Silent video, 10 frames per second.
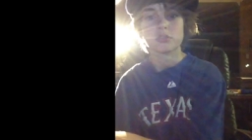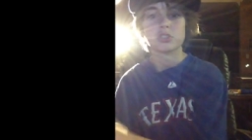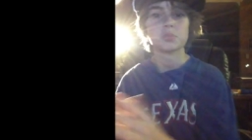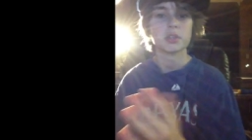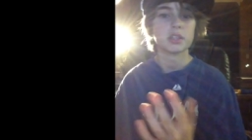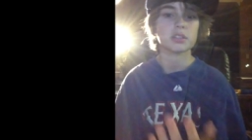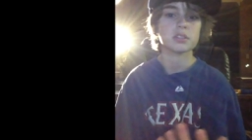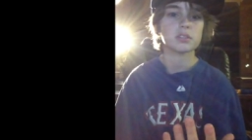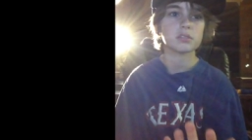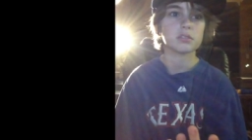Just
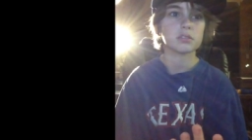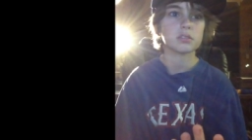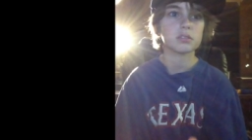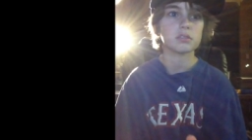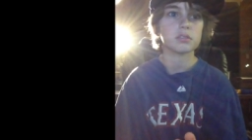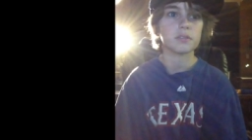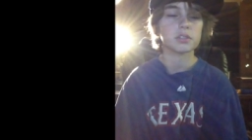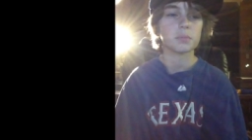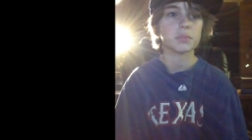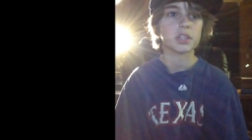because of
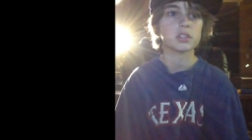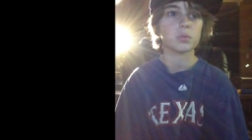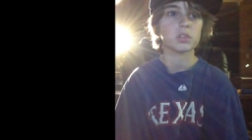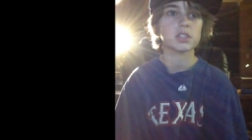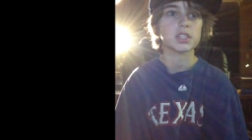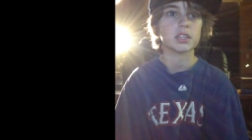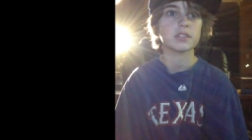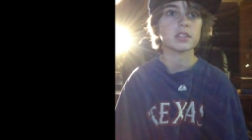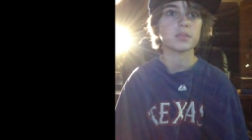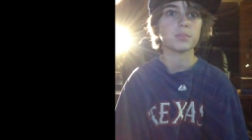something someone said
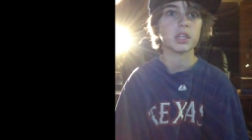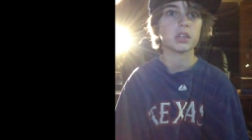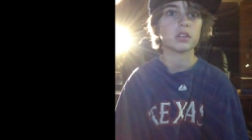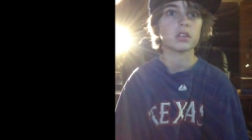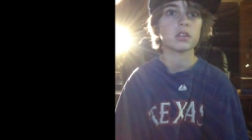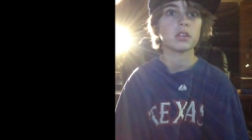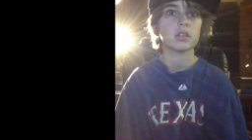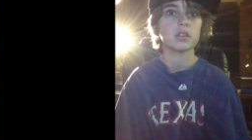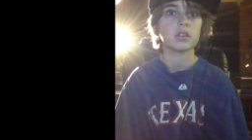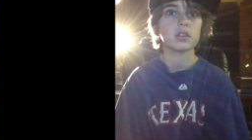doesn't mean
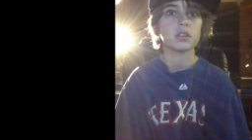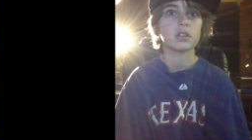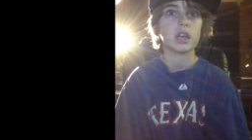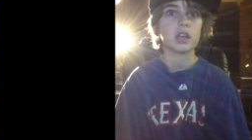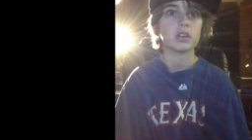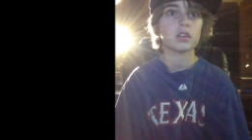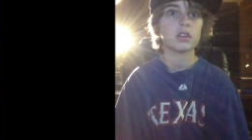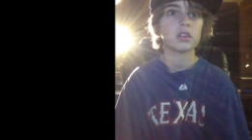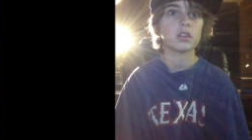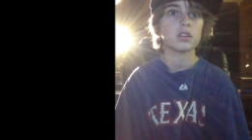that
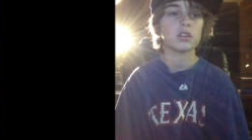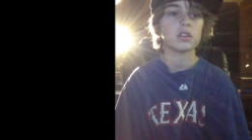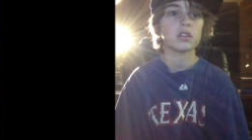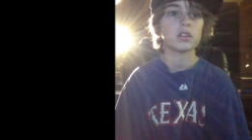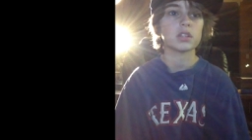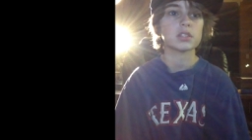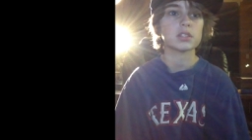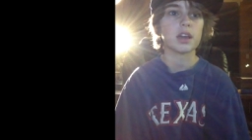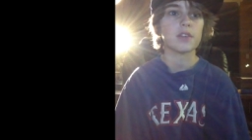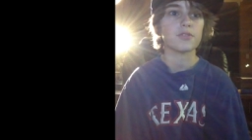it's
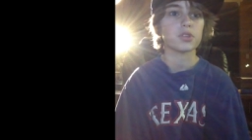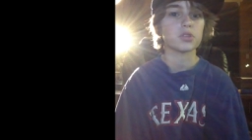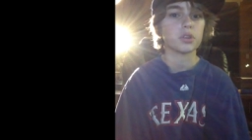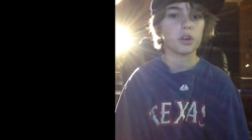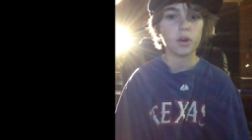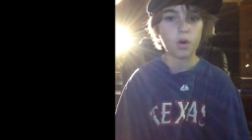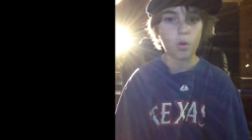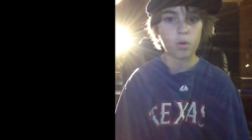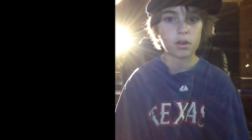time for you to go.